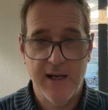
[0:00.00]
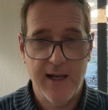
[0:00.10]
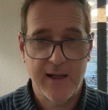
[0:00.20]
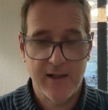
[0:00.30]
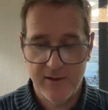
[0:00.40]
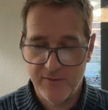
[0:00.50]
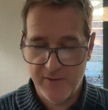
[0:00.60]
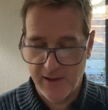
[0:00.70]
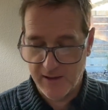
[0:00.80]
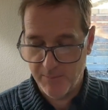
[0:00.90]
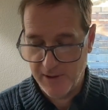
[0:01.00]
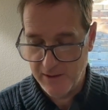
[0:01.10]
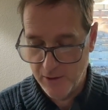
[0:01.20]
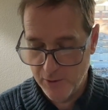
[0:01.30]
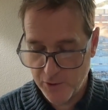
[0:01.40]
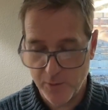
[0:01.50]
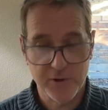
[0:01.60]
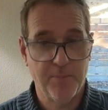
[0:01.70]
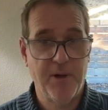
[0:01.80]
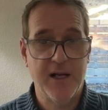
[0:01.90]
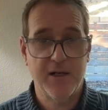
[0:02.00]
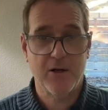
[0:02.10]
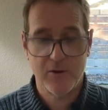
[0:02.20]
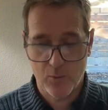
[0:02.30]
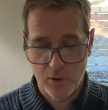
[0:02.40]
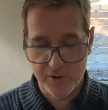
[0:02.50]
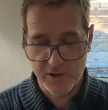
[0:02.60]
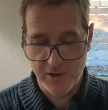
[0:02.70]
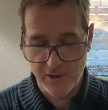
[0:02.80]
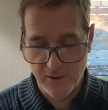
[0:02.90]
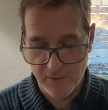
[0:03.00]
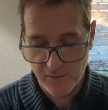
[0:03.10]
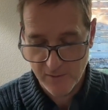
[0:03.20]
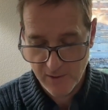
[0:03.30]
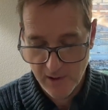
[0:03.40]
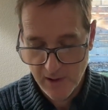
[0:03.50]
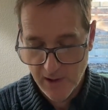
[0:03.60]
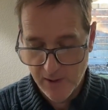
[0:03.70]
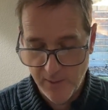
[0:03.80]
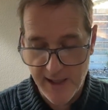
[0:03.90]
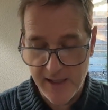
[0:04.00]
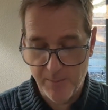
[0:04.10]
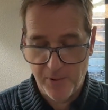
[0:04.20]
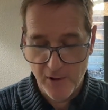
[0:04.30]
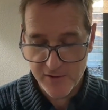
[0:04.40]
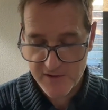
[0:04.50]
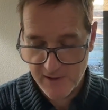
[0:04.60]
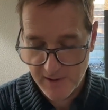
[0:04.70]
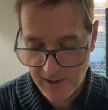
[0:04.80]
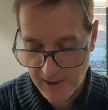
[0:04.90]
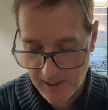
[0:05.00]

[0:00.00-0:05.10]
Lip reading: negative, they can be neutral depending on the word that you use, right? In person,